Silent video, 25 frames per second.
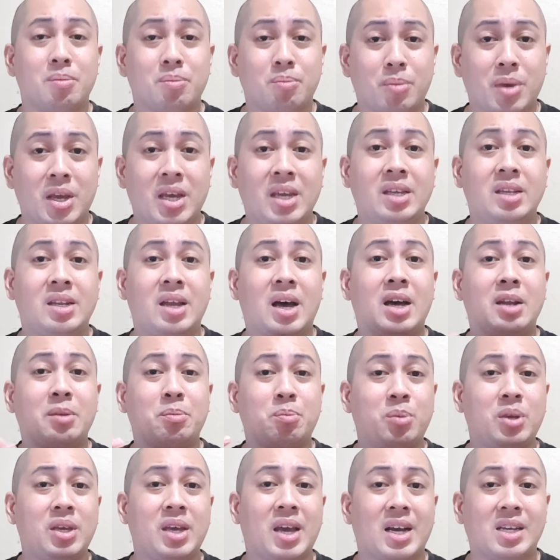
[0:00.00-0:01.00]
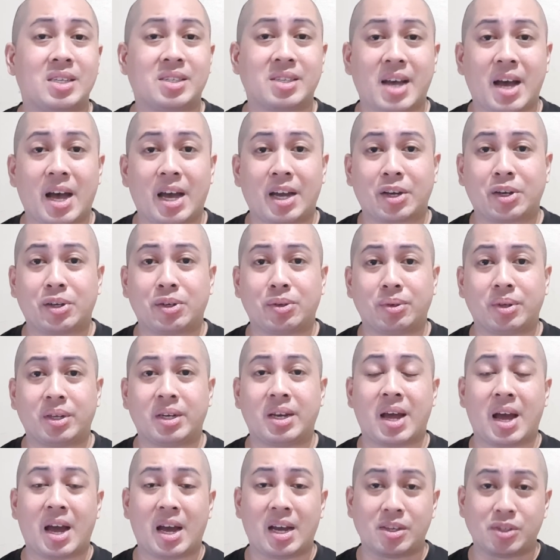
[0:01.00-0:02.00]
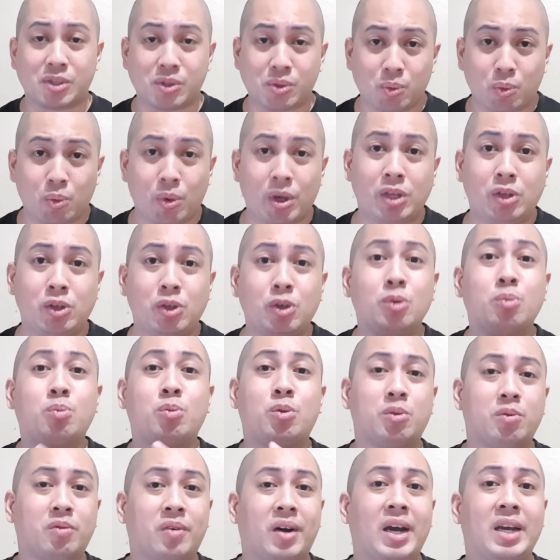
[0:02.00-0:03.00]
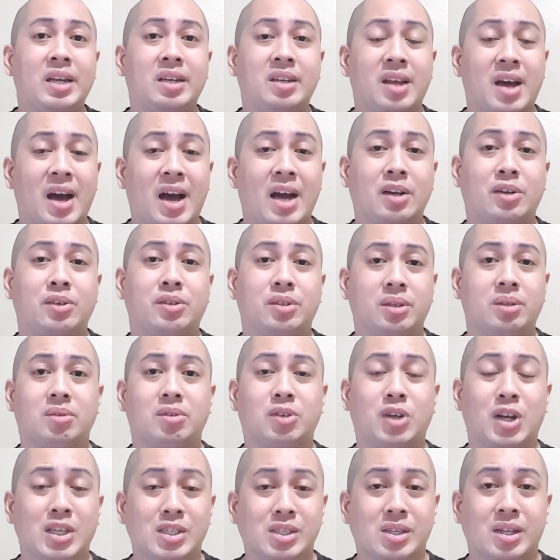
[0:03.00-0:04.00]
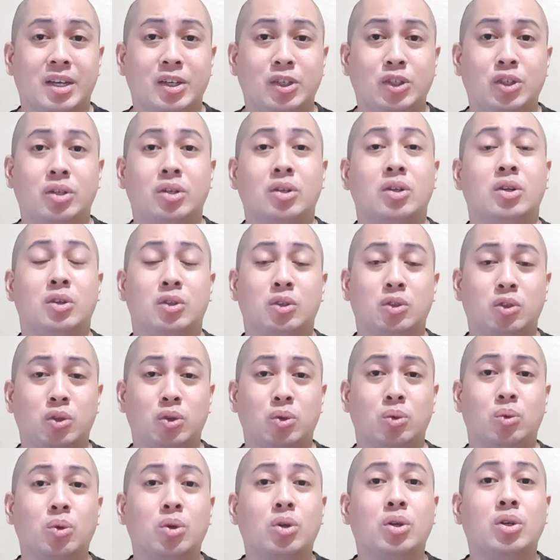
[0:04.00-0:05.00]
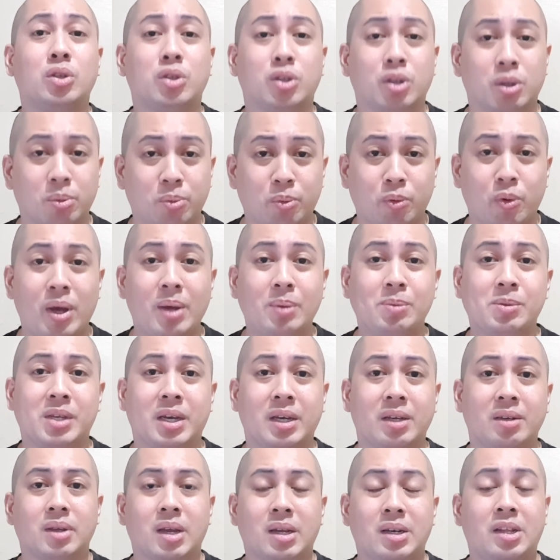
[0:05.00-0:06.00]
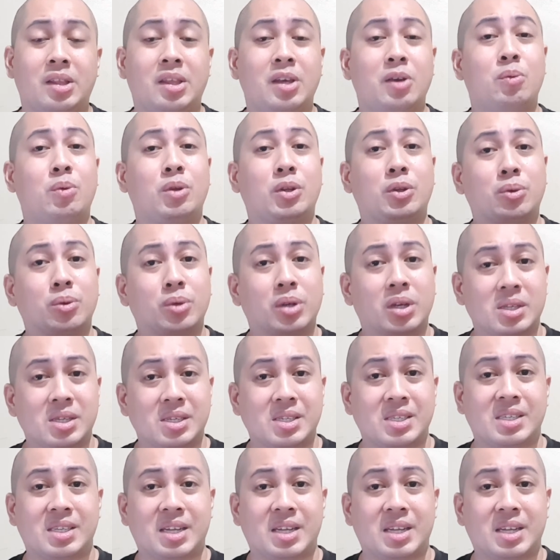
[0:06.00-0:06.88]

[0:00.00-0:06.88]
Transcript: may not be as accurate as when you provide the accurate translation to your website. The thing with Google is